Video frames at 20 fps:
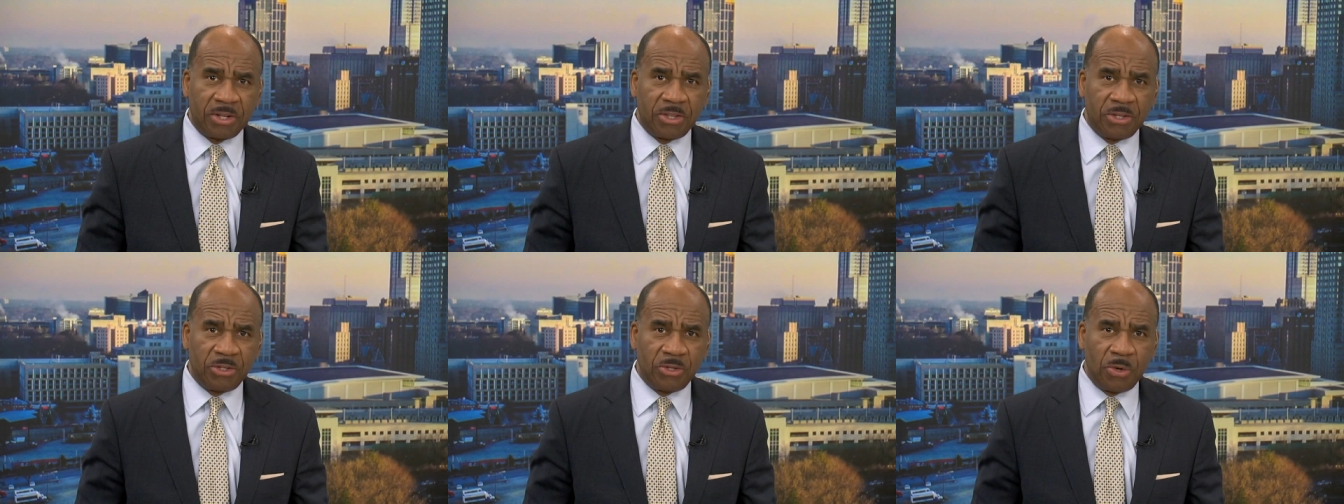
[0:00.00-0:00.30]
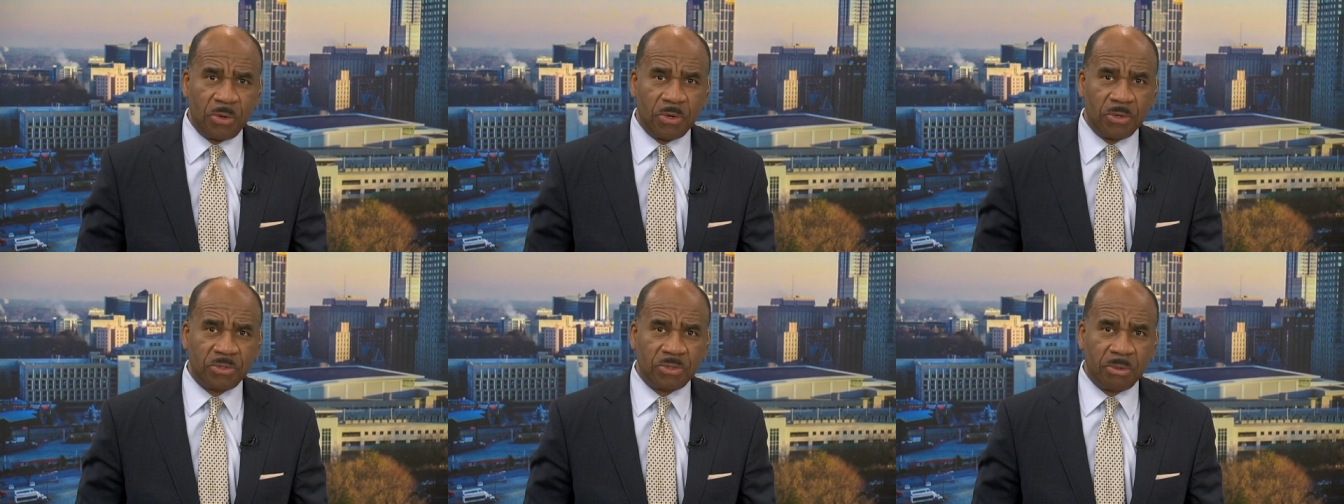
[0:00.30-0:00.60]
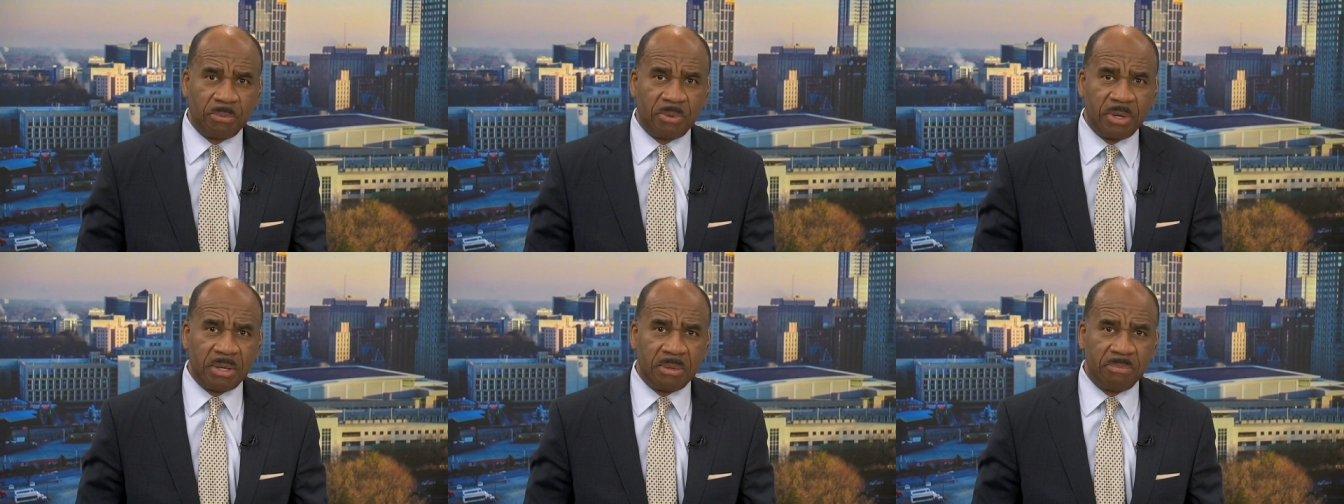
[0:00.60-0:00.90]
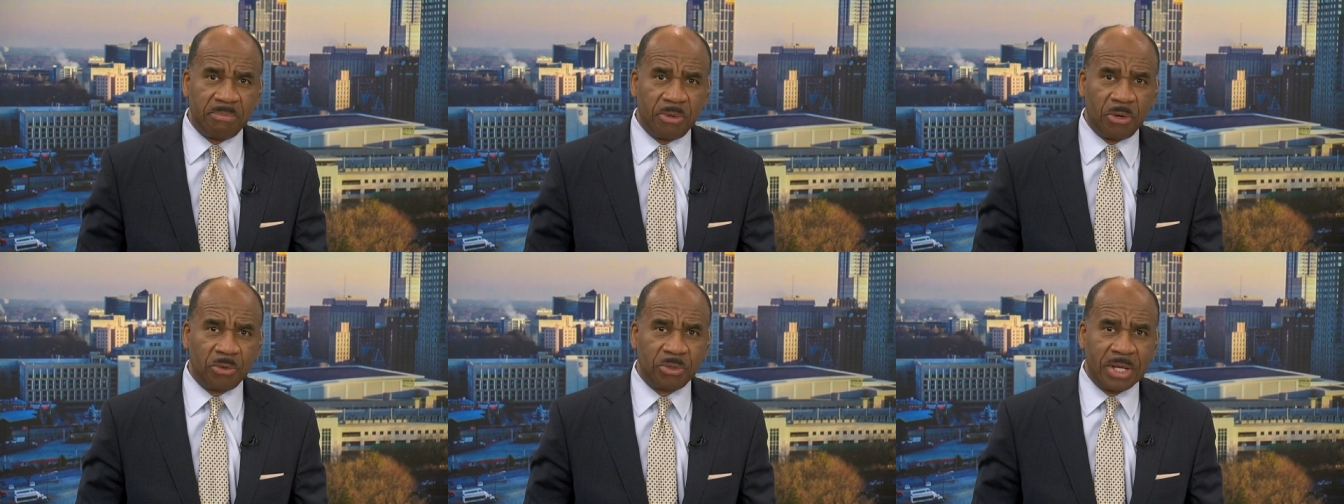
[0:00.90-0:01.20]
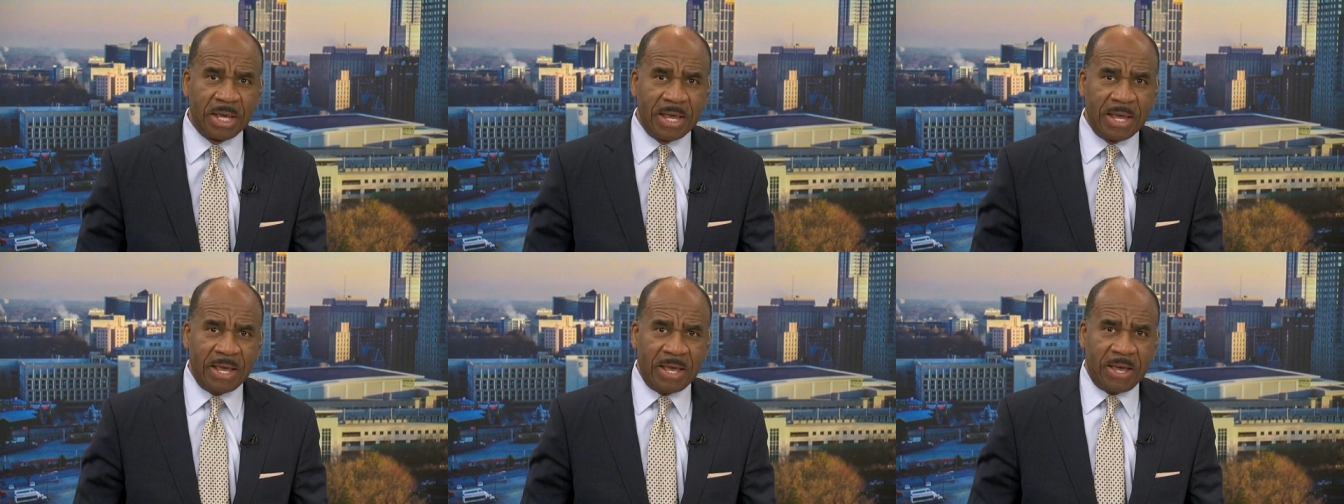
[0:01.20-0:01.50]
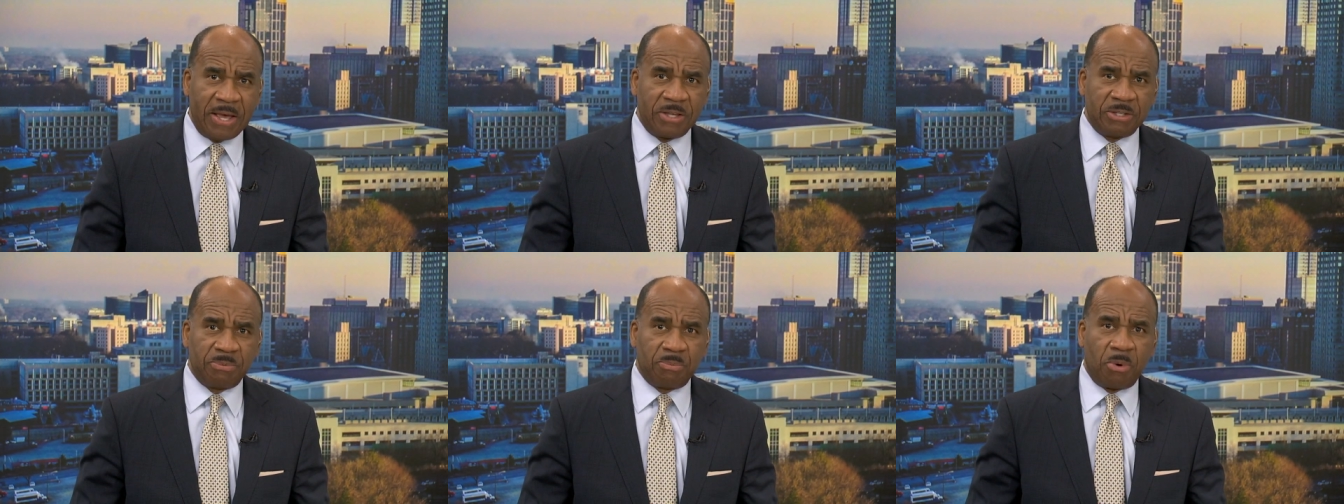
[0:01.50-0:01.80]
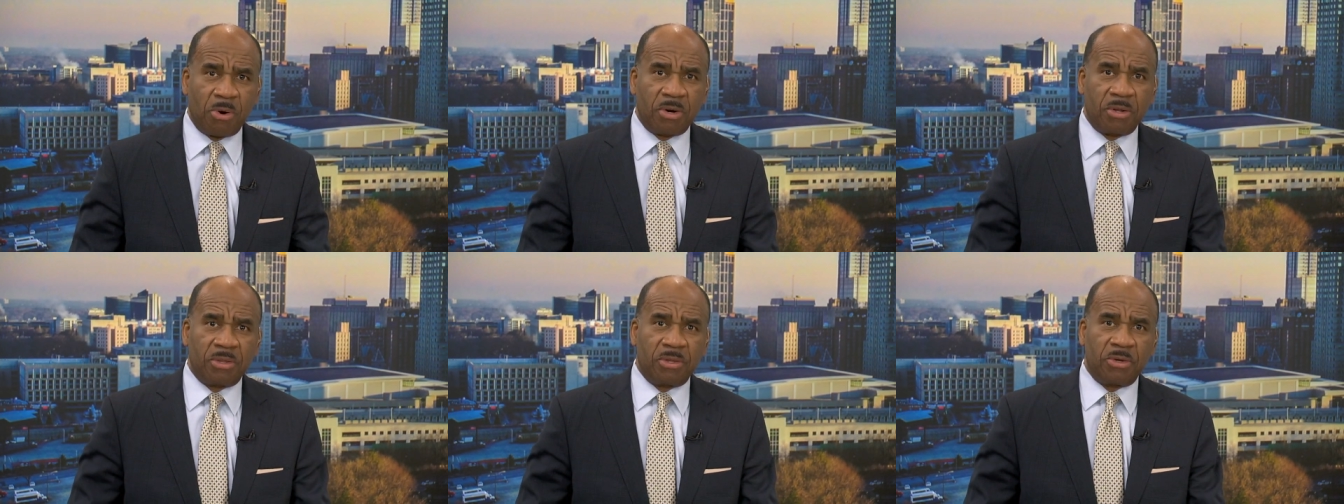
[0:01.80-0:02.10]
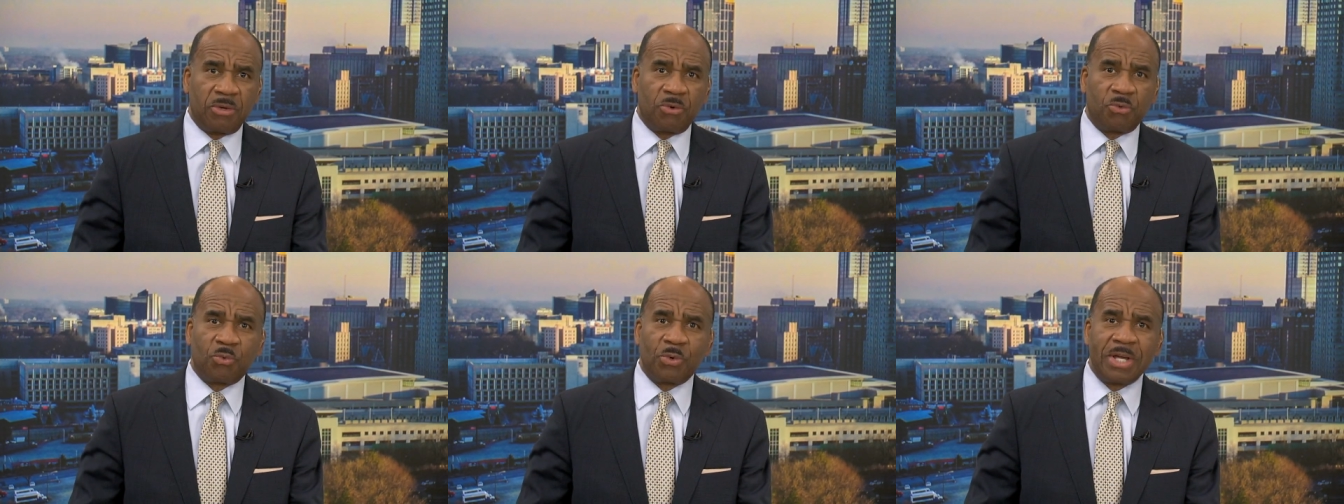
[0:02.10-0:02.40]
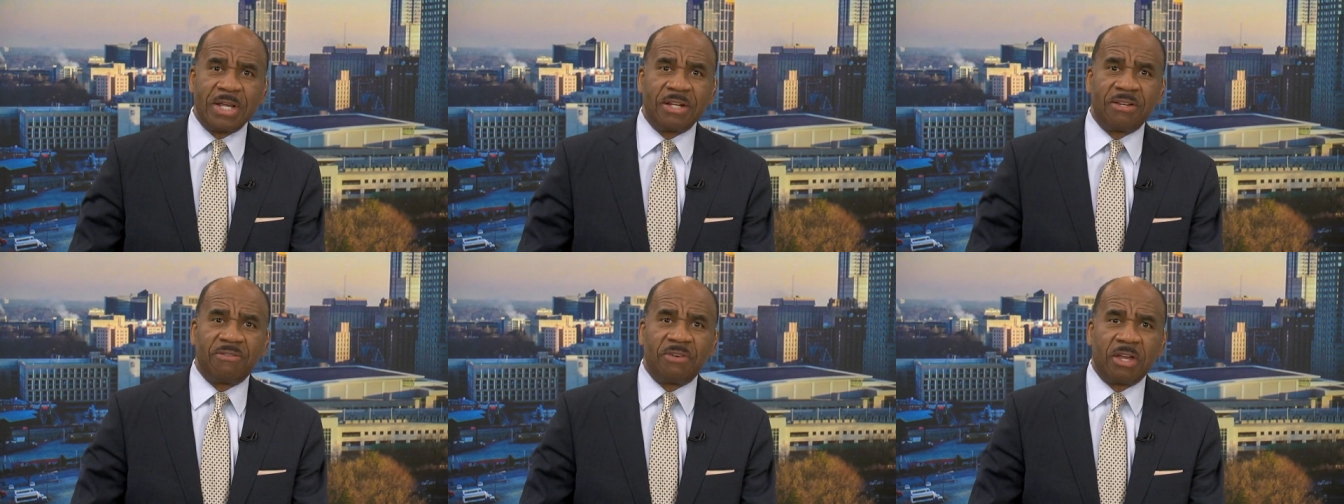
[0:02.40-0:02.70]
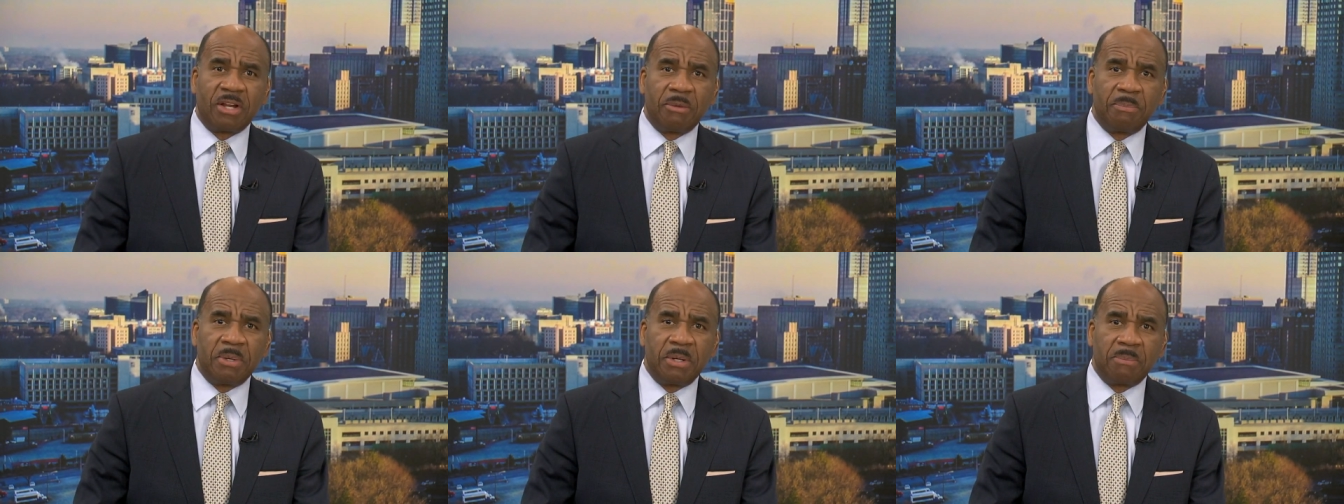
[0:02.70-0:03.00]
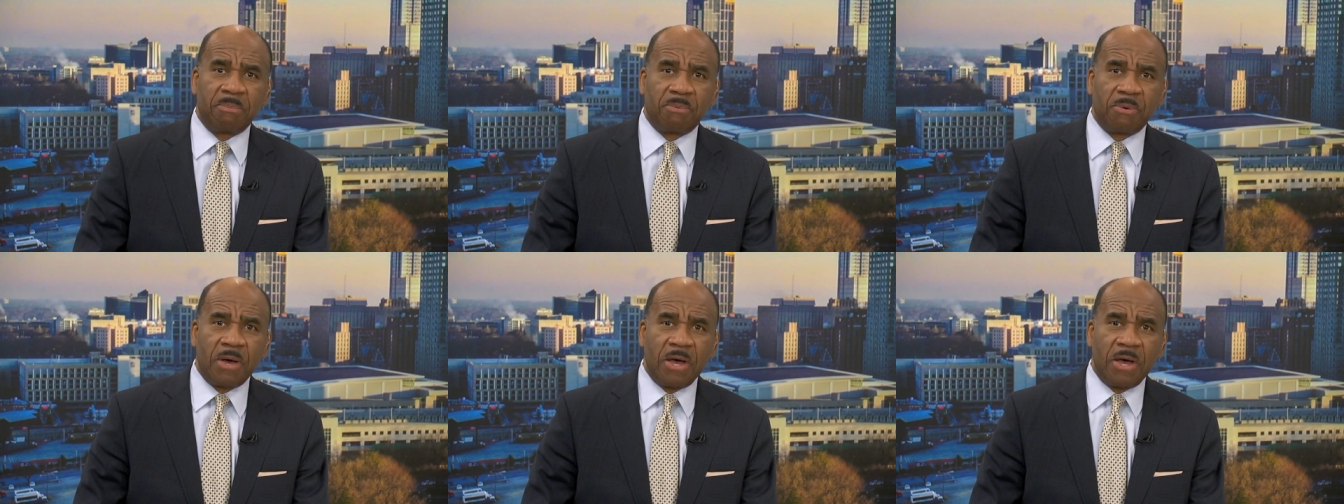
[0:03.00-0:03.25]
The units are being built as part of the redevelopment